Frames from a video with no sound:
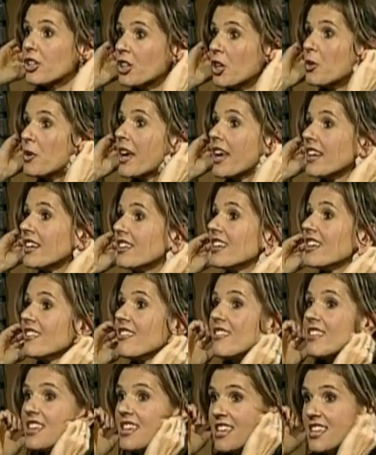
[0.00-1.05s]
They're located
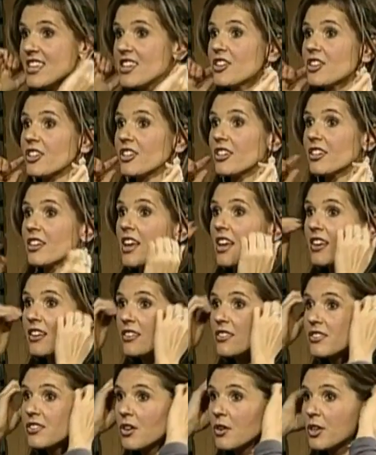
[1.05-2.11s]
in the ear.
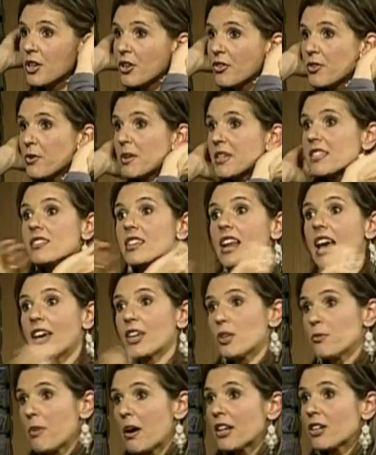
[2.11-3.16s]
So, if you went to see
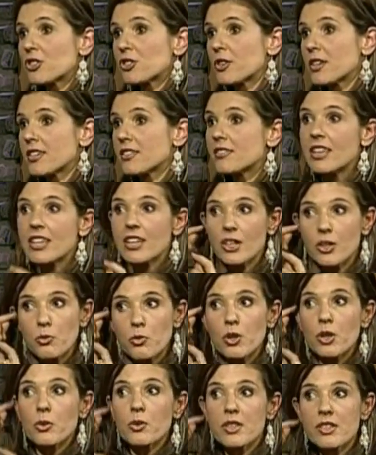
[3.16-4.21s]
an acupuncturist, they could
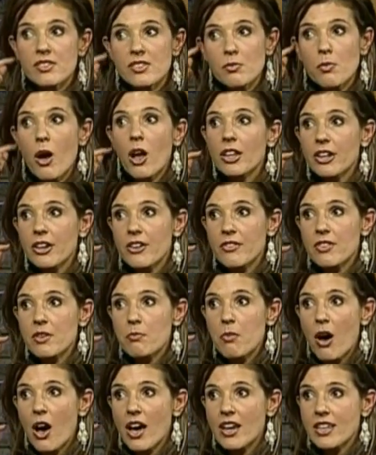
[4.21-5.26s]
work with a small area of the
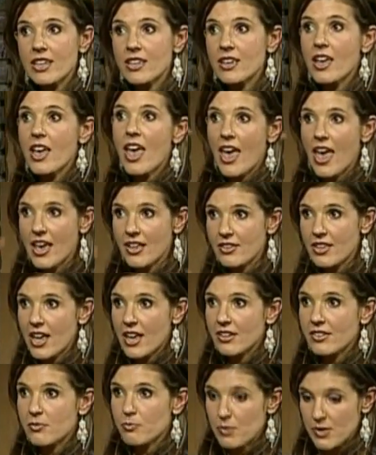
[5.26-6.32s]
body and
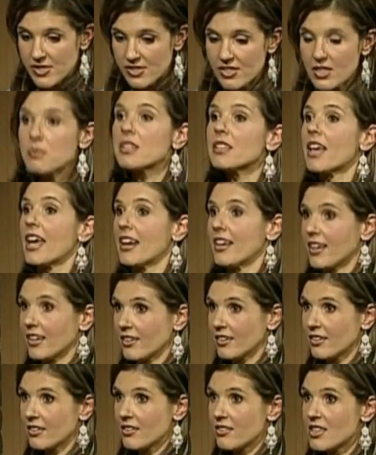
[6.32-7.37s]
then be
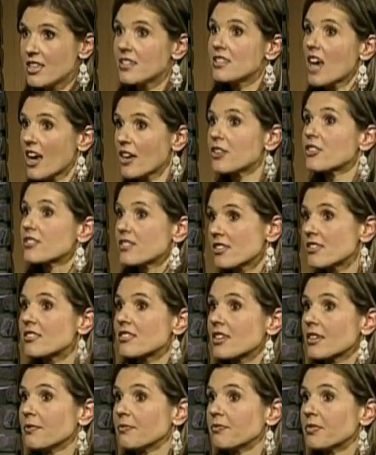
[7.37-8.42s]
stimulating the entire
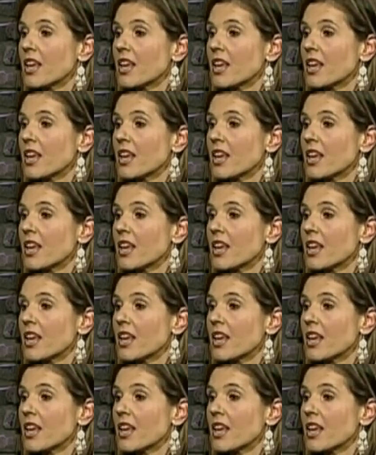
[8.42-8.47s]
system.